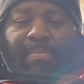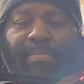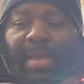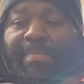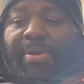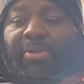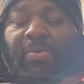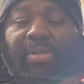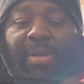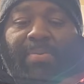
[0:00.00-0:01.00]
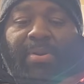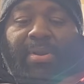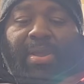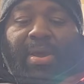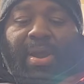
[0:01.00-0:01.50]
I bet you once I put it
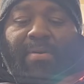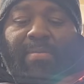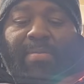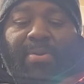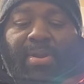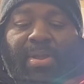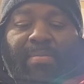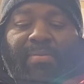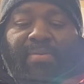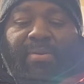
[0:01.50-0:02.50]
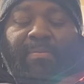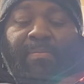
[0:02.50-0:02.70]
down, I remember the name of it.